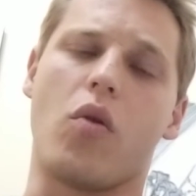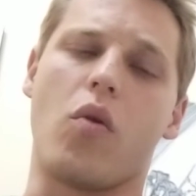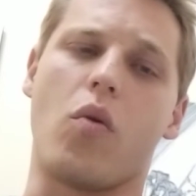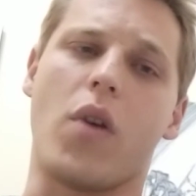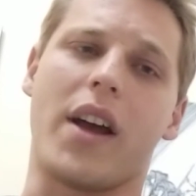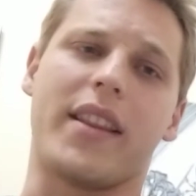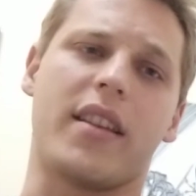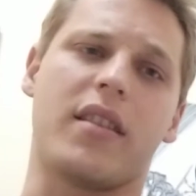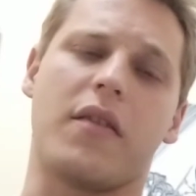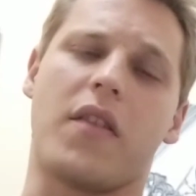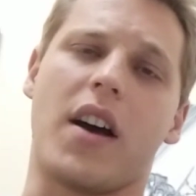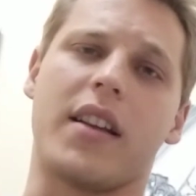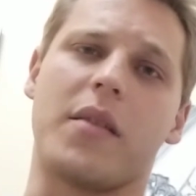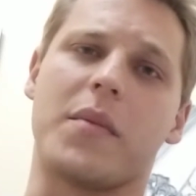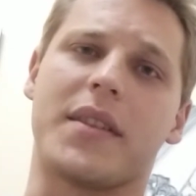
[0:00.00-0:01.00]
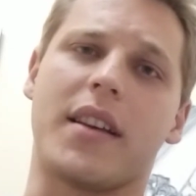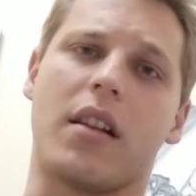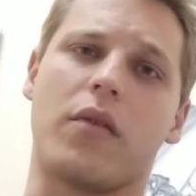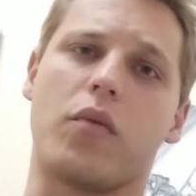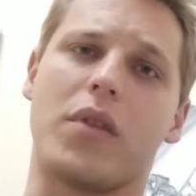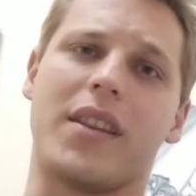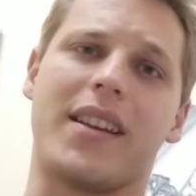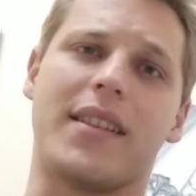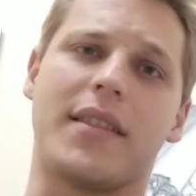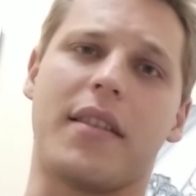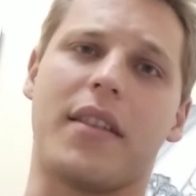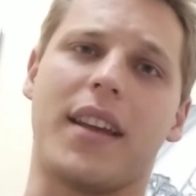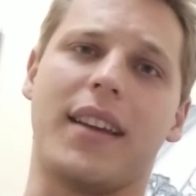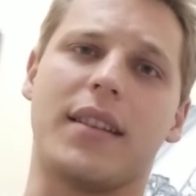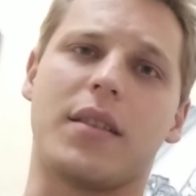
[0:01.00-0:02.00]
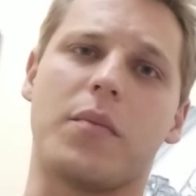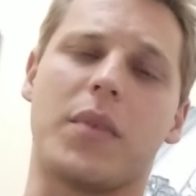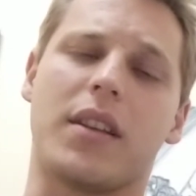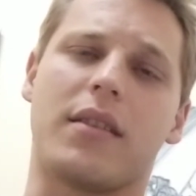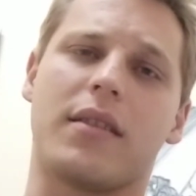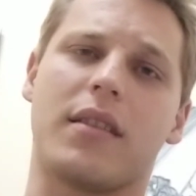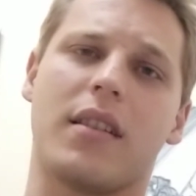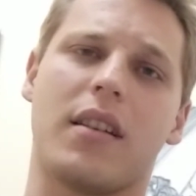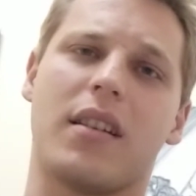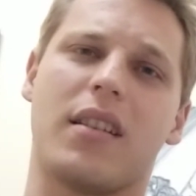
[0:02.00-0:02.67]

who identify themselves with these things, but